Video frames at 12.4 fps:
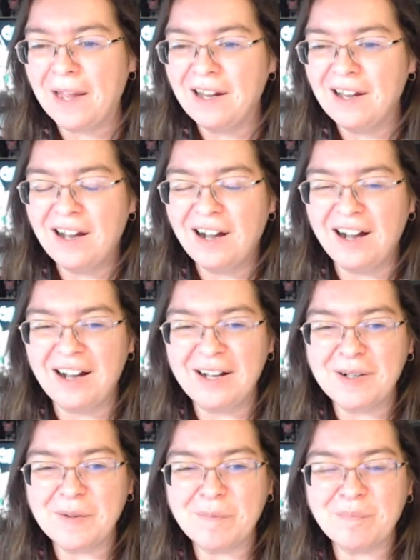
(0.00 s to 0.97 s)

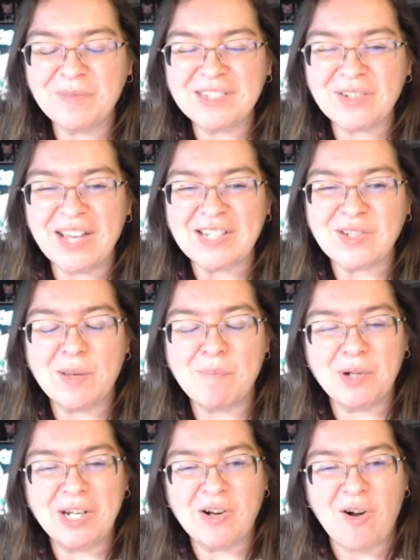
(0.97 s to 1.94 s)
So he
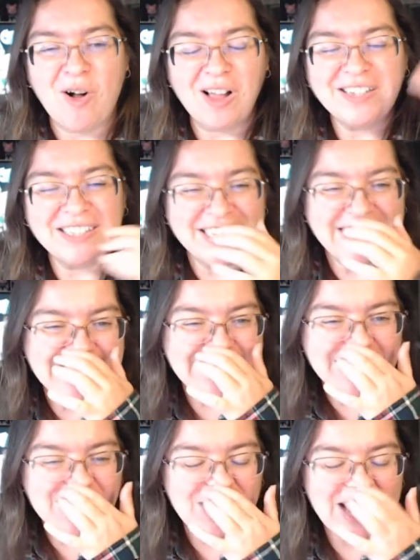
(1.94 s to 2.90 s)
put in all the links in
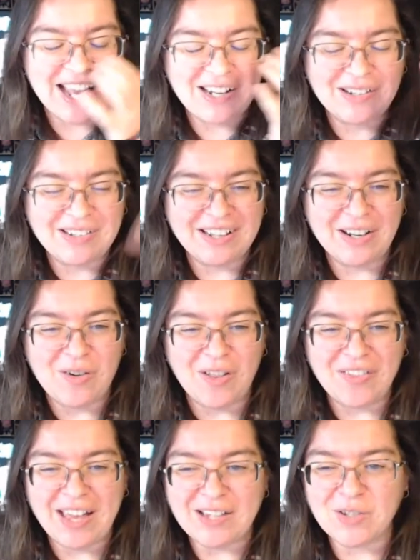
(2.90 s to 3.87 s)
the chat and all that.